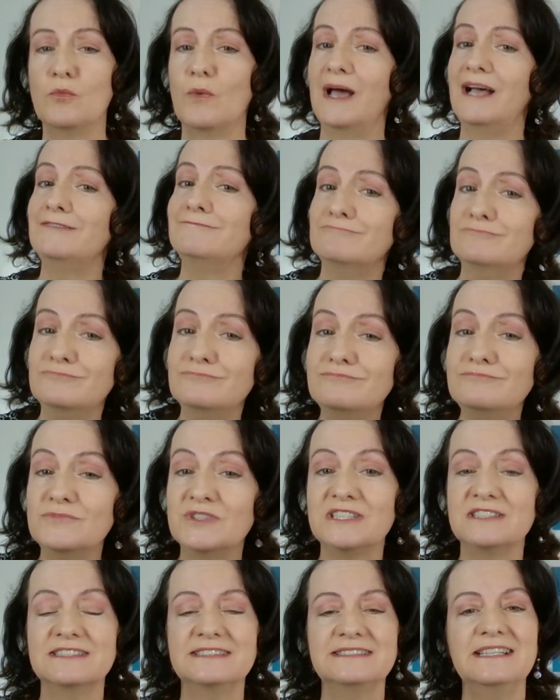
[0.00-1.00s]
Well,
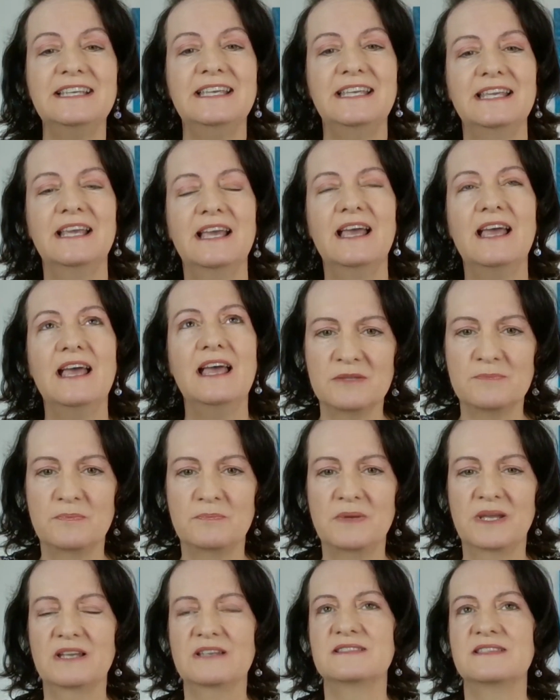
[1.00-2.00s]
we'll see.
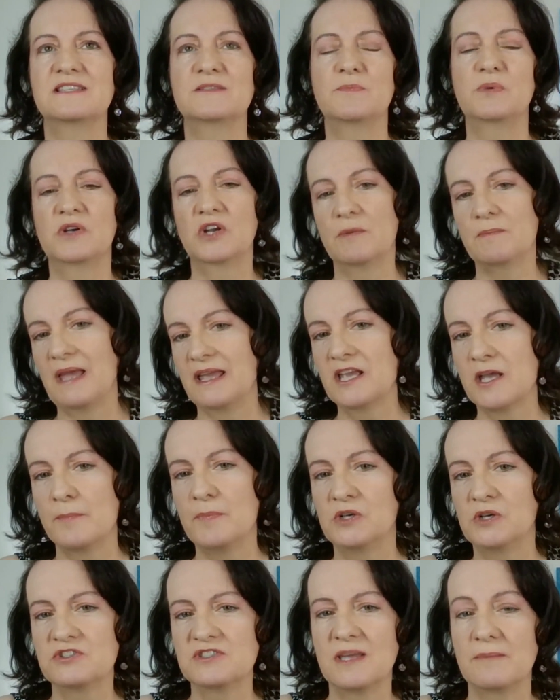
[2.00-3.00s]
Because it's putting
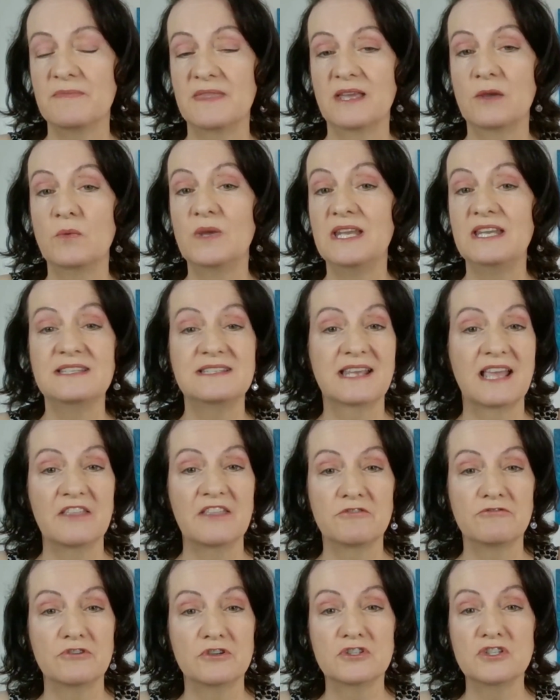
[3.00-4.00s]
makeup on something we need to
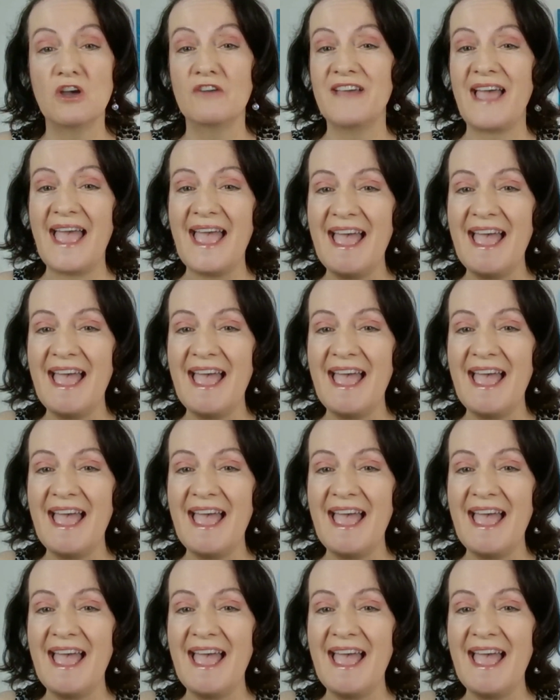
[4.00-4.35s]
get the root of.